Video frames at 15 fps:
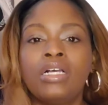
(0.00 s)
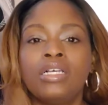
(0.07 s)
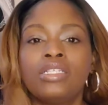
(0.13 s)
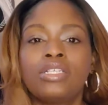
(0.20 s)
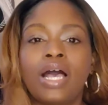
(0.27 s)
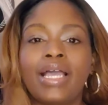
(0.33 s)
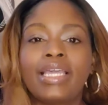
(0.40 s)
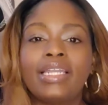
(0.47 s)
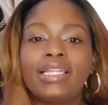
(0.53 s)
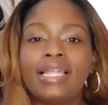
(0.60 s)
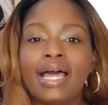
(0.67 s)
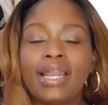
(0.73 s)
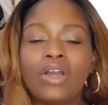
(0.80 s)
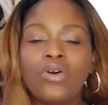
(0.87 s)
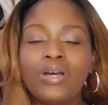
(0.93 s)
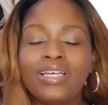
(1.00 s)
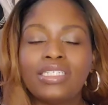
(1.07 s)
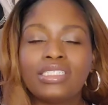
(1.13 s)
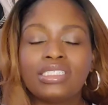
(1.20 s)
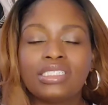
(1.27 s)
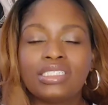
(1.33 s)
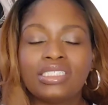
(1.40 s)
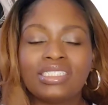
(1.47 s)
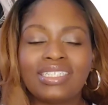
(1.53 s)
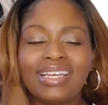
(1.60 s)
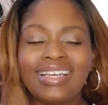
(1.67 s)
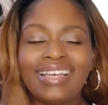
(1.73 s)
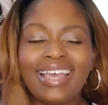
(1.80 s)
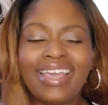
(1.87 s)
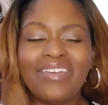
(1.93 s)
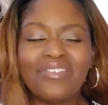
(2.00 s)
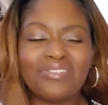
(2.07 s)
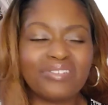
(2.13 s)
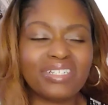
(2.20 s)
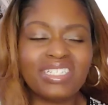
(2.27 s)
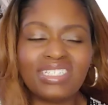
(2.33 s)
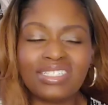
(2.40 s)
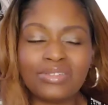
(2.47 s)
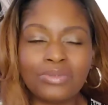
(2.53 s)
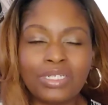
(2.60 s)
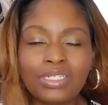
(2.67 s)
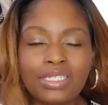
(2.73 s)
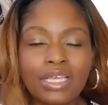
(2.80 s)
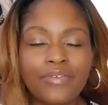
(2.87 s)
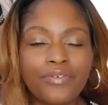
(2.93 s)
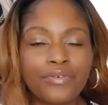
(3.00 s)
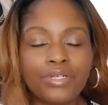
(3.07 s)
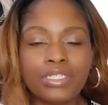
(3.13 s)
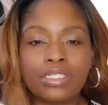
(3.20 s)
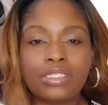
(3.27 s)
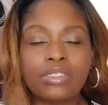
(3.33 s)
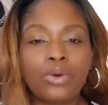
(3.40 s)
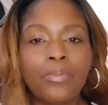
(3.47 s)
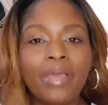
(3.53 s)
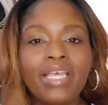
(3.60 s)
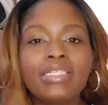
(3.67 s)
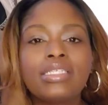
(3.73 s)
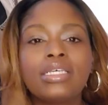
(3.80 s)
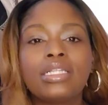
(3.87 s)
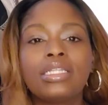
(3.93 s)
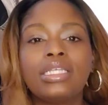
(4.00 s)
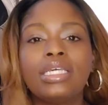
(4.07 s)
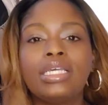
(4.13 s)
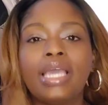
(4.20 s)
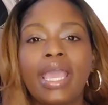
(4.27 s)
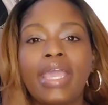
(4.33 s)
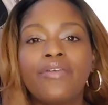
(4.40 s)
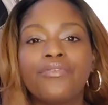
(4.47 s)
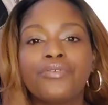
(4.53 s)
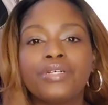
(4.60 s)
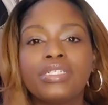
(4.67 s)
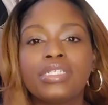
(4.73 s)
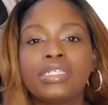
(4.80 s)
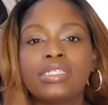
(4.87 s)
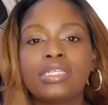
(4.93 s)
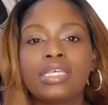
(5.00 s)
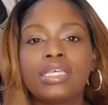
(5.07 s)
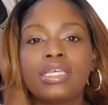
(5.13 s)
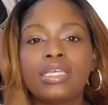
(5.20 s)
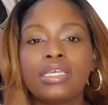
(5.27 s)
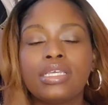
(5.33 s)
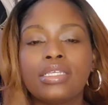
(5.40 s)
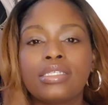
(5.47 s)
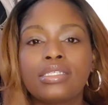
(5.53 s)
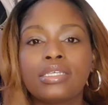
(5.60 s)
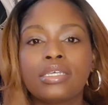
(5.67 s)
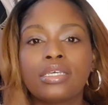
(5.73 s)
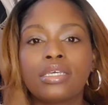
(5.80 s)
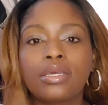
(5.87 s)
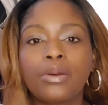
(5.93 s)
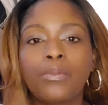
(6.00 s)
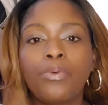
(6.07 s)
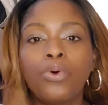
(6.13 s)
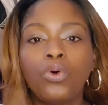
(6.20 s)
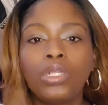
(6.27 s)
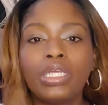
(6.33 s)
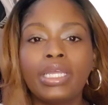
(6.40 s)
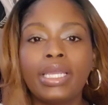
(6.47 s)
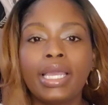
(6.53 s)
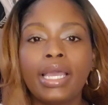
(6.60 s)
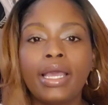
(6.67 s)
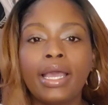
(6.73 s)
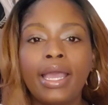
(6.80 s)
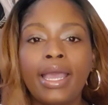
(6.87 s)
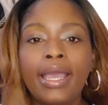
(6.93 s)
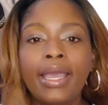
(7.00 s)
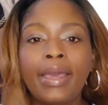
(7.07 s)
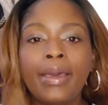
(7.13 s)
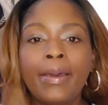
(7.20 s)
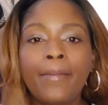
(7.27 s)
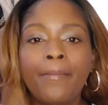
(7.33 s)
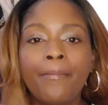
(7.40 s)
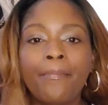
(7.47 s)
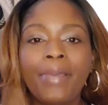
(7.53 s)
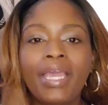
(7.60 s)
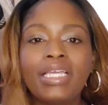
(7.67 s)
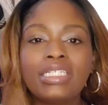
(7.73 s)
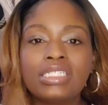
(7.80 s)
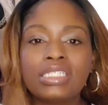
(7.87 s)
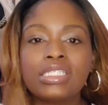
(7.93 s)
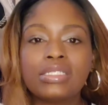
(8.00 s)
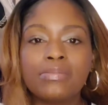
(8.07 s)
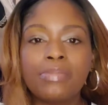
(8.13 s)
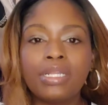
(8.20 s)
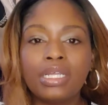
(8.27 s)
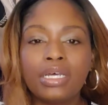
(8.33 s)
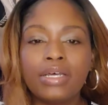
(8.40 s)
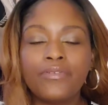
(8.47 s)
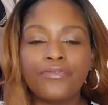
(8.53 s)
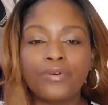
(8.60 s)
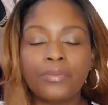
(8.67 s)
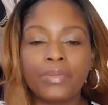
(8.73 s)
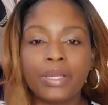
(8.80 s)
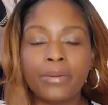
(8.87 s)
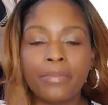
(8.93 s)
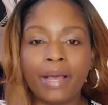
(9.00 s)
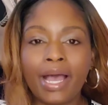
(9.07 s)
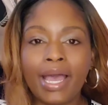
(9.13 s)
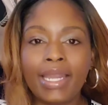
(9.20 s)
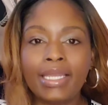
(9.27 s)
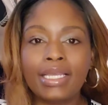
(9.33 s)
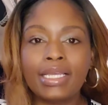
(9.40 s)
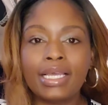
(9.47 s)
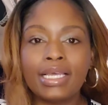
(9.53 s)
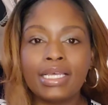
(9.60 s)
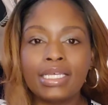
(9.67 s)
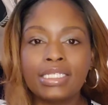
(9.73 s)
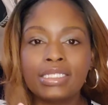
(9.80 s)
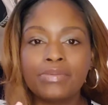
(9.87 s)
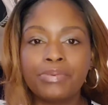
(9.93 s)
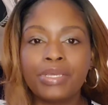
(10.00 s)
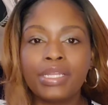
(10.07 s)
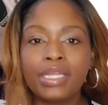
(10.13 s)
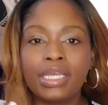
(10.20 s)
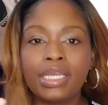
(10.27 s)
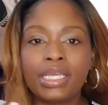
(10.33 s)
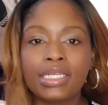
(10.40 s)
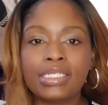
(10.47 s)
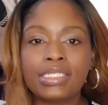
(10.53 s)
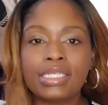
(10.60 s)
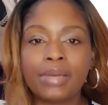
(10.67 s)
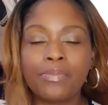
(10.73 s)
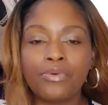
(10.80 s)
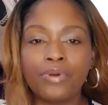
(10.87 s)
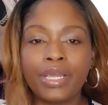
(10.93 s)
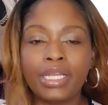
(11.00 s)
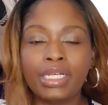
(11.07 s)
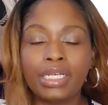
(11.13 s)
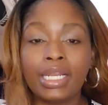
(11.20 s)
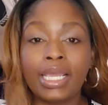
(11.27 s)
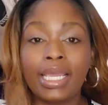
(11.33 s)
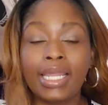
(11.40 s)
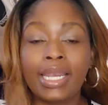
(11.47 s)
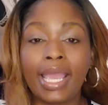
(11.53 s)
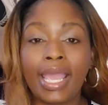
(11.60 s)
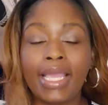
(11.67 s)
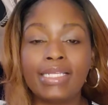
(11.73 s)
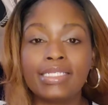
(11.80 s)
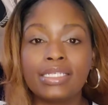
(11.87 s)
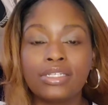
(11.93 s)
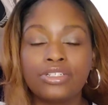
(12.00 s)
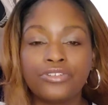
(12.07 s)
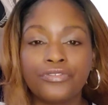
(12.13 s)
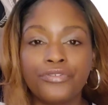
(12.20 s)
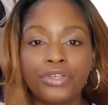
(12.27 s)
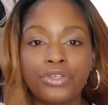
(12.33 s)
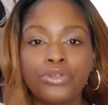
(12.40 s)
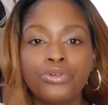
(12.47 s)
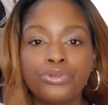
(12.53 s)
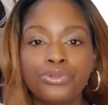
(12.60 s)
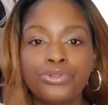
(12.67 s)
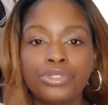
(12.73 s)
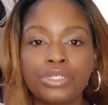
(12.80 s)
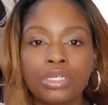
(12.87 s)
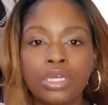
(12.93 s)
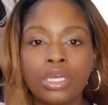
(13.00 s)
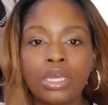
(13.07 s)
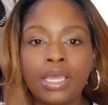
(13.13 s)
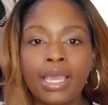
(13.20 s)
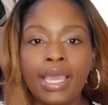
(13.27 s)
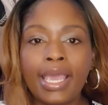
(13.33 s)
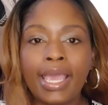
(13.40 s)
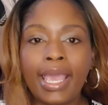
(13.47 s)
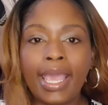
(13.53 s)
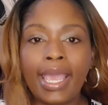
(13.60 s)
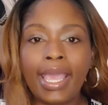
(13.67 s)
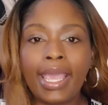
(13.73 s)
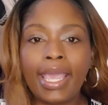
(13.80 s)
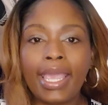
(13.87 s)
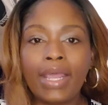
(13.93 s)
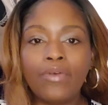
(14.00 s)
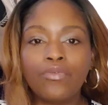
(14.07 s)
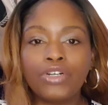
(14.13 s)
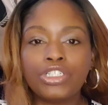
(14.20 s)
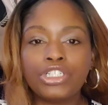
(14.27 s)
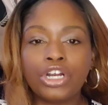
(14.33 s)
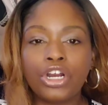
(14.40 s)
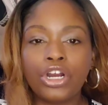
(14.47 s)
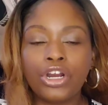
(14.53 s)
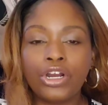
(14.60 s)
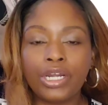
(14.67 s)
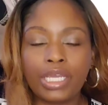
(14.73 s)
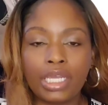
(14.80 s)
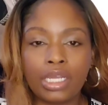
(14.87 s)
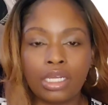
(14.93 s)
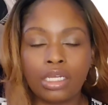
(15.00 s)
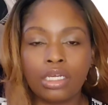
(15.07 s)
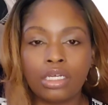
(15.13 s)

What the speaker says: So I get a lot of questions like, apheresis, what is apheresis? So basically, apheresis is pulling patients' blood from their body, spinning, separating in a centrifuge, and returning.